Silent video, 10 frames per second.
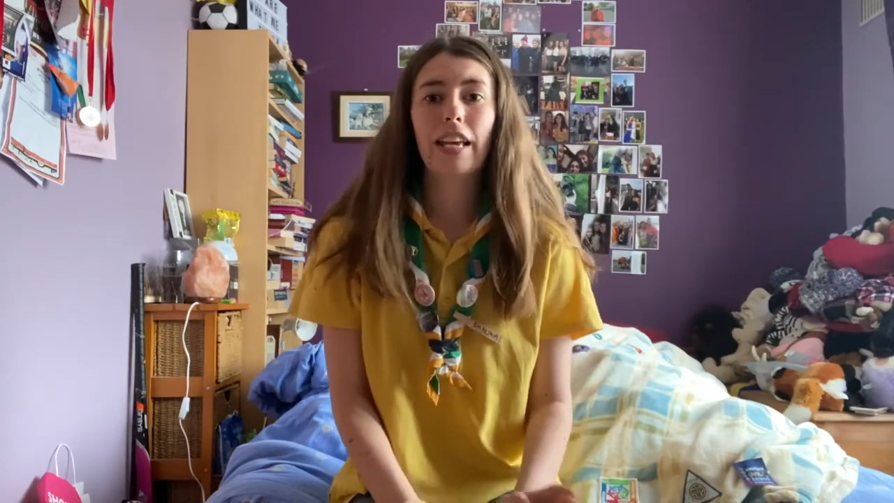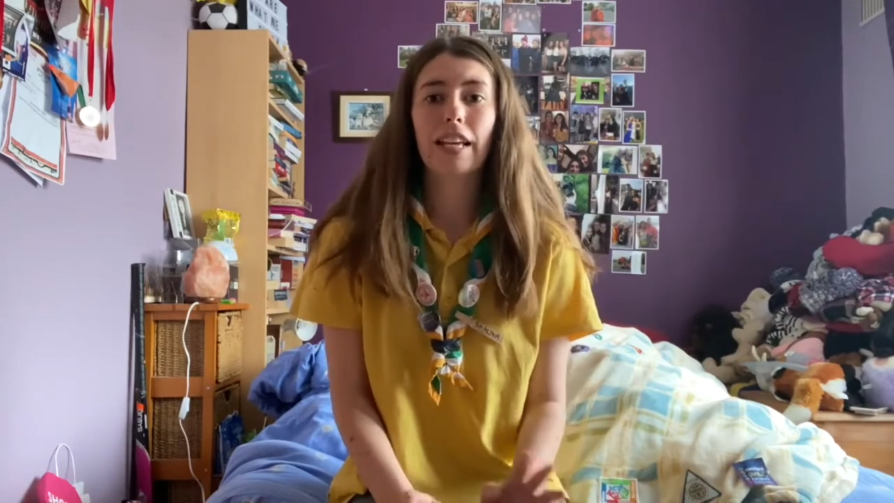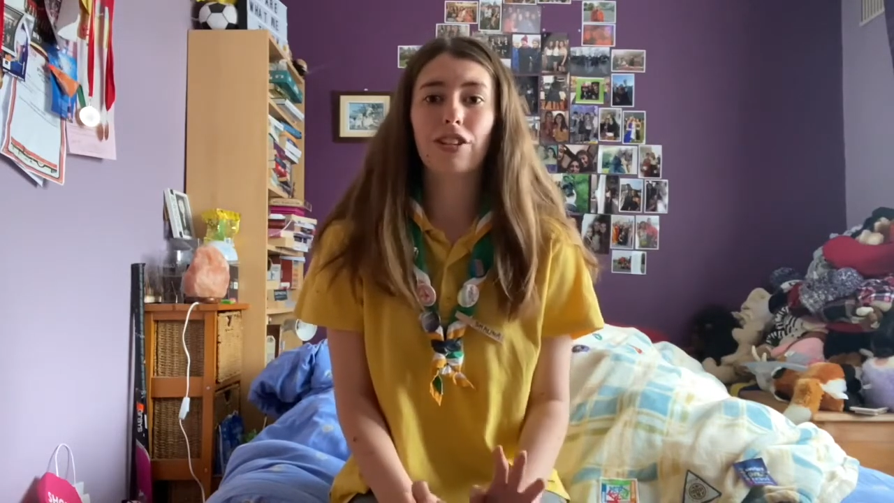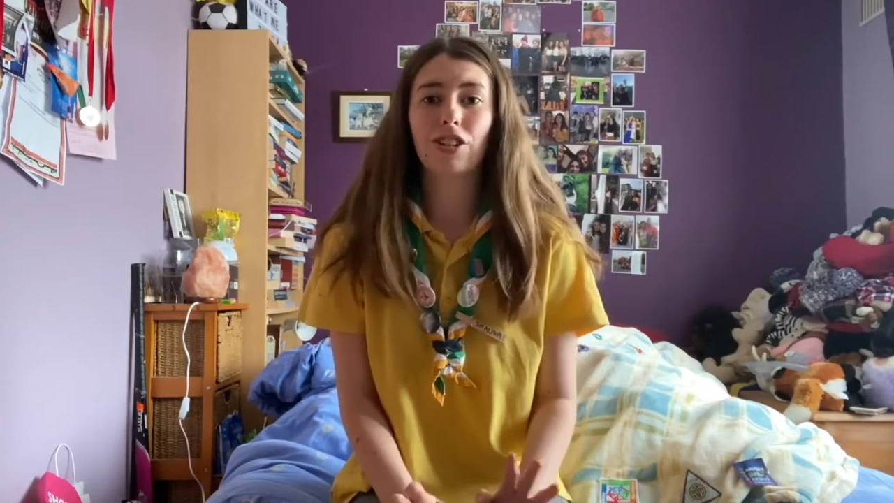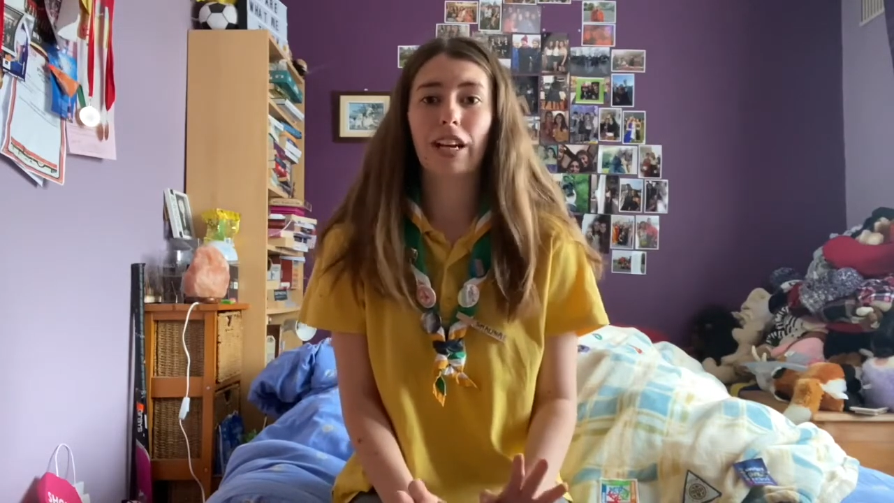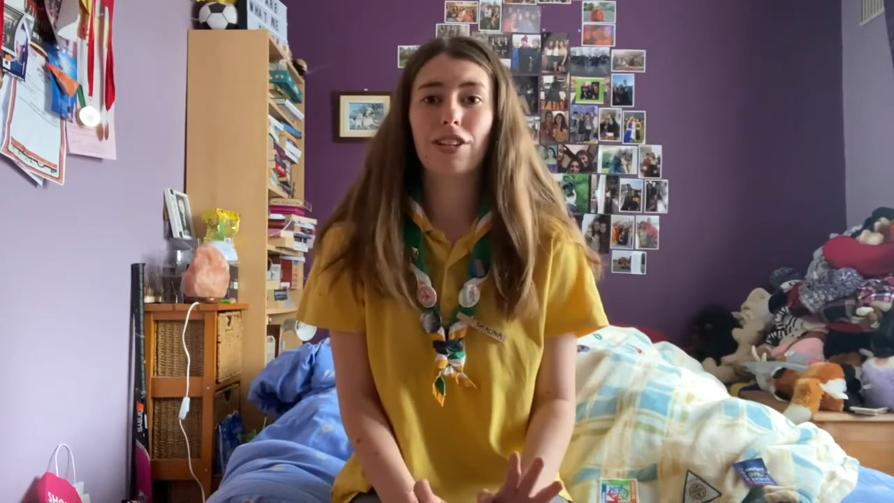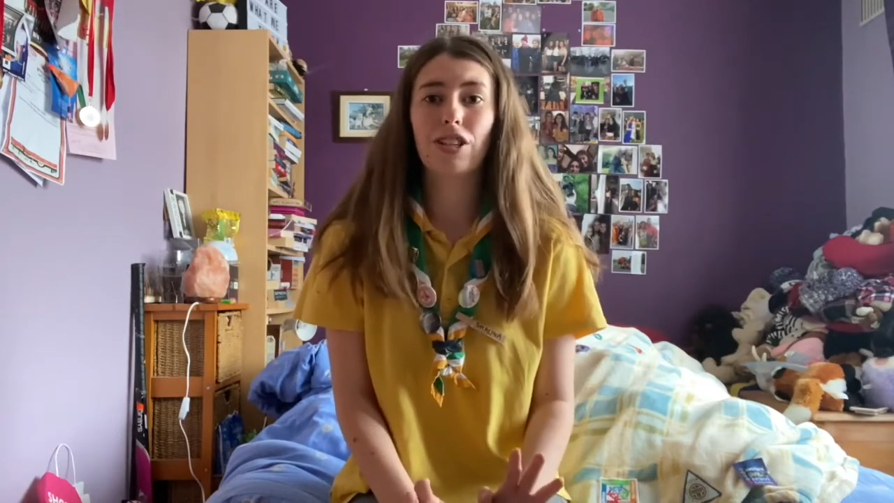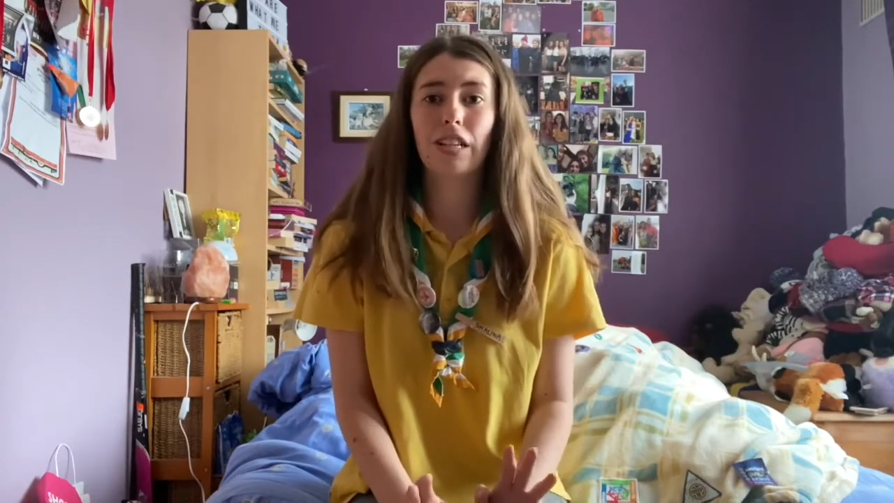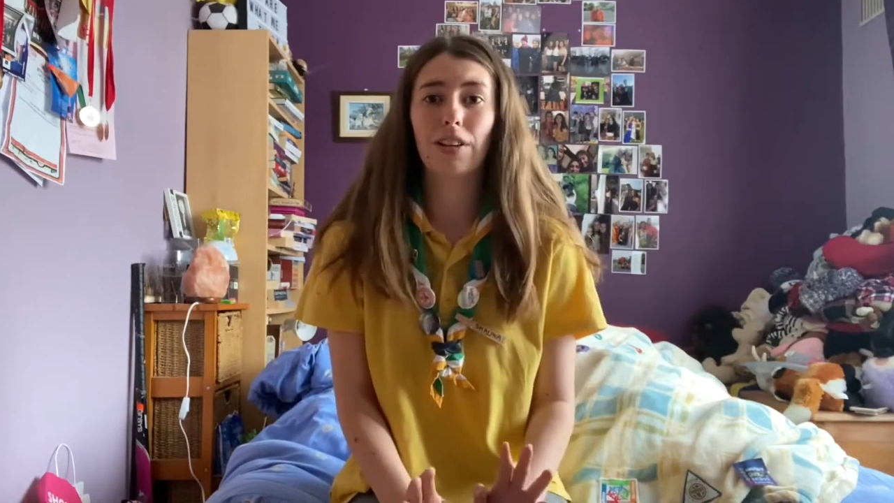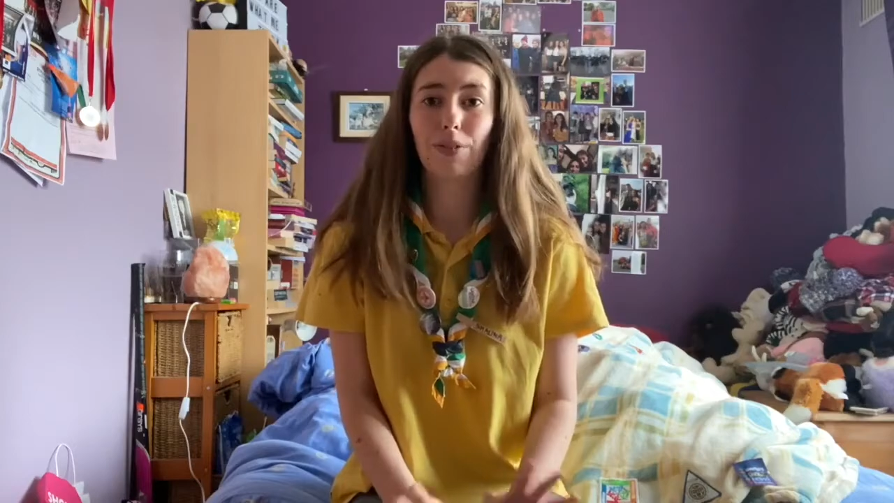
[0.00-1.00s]

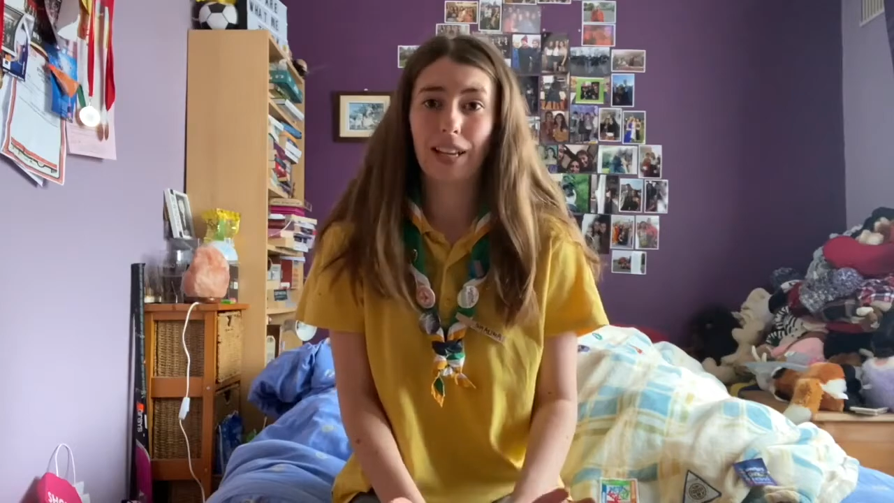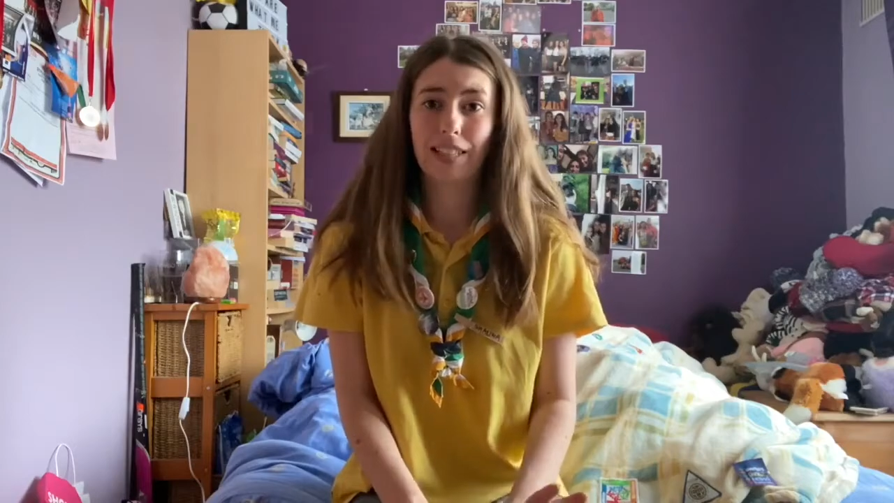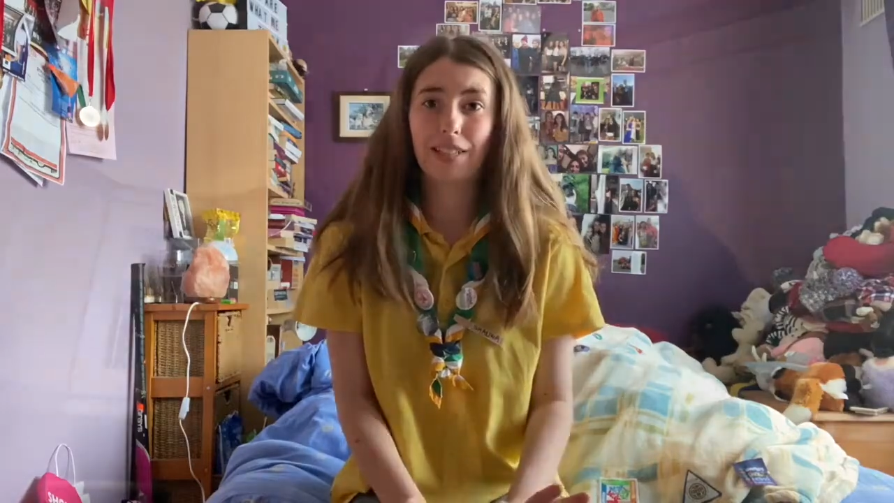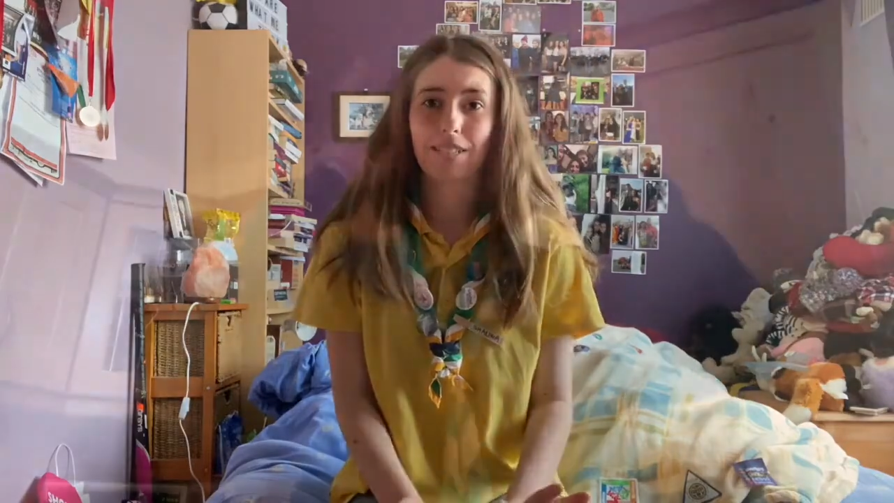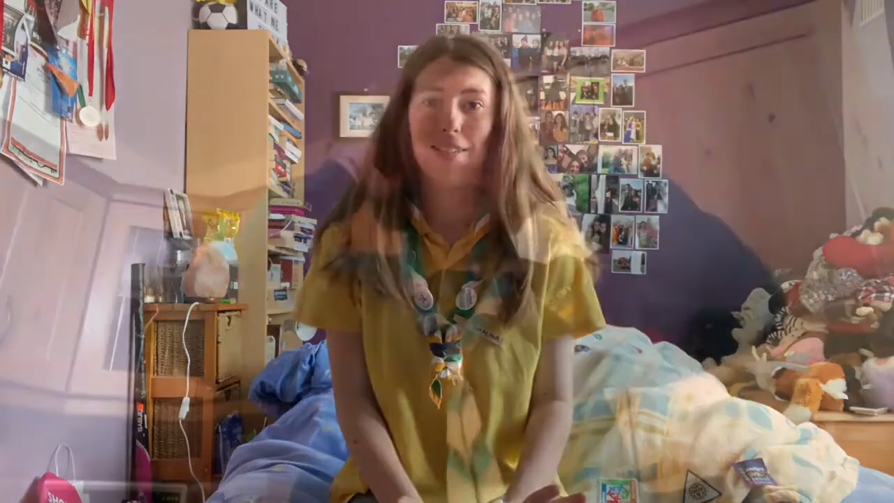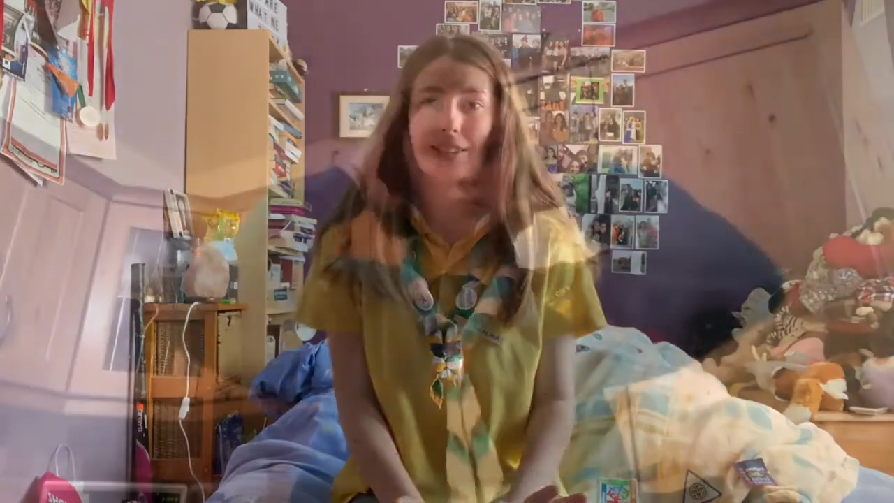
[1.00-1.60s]
international event.